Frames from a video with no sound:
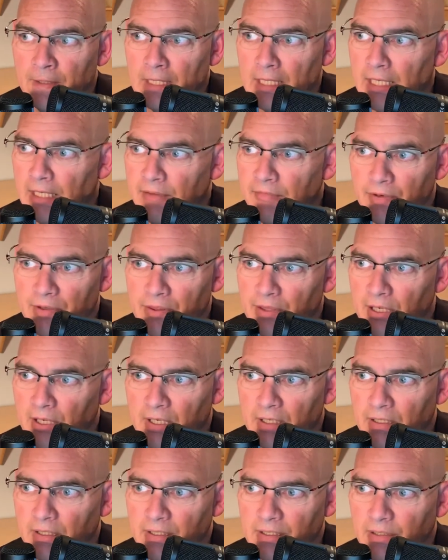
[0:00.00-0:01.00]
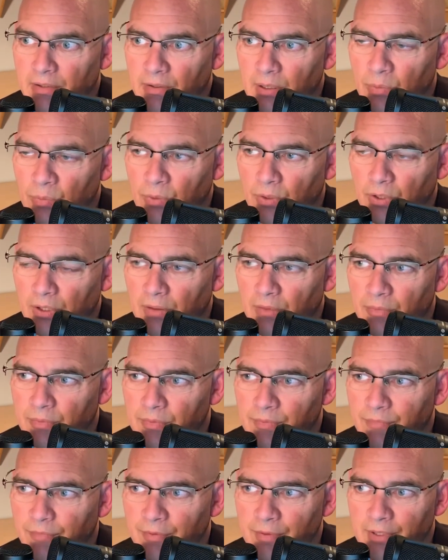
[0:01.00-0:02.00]
I never thought, you know,
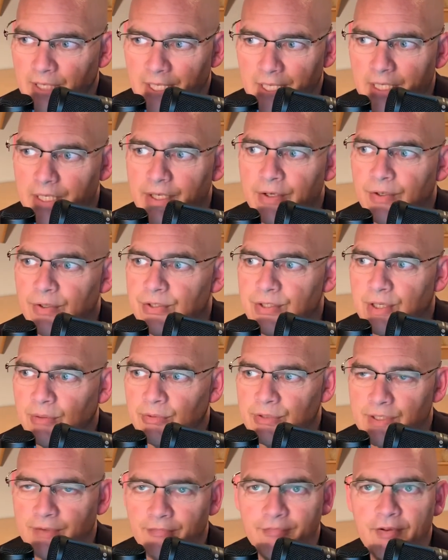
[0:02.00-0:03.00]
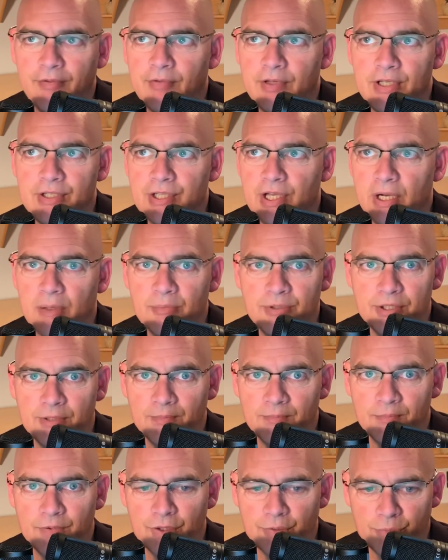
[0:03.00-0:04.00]
for 8 years, I was at 50
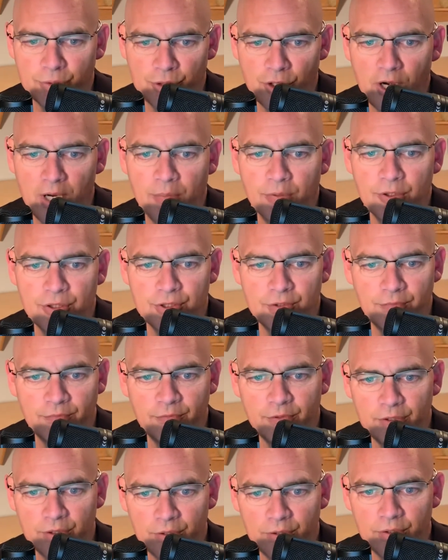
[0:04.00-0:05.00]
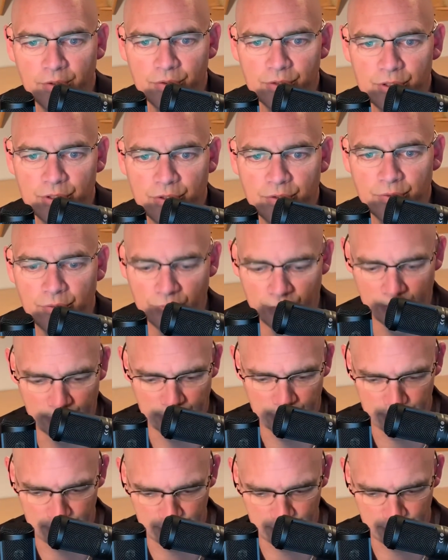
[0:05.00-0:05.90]
subscribers. For those of you that